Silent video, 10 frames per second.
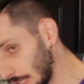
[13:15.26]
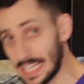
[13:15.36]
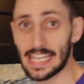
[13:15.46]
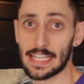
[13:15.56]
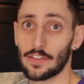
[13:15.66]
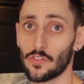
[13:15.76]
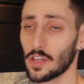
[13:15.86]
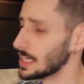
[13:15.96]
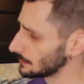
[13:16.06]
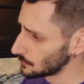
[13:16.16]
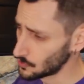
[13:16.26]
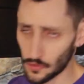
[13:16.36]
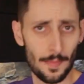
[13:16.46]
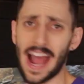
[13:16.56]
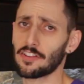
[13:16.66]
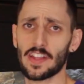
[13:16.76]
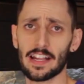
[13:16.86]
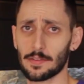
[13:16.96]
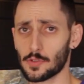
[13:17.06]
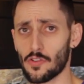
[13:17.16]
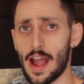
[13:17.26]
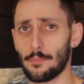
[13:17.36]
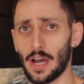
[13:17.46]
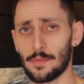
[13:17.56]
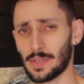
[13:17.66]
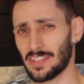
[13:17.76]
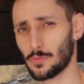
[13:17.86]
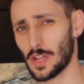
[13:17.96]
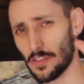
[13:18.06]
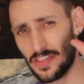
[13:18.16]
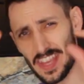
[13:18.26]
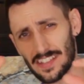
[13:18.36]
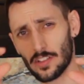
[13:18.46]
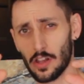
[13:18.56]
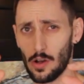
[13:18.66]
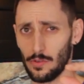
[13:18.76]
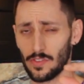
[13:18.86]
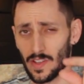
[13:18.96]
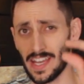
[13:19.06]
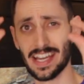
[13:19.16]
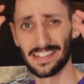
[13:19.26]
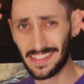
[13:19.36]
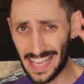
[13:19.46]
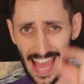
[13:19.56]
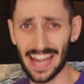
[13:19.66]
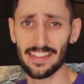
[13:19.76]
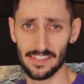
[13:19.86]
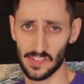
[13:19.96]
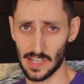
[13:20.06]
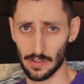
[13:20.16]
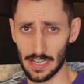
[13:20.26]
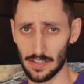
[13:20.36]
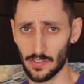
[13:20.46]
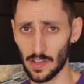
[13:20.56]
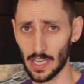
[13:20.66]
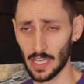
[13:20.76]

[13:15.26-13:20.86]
please smash that subscribe button because we are this close to the end of the series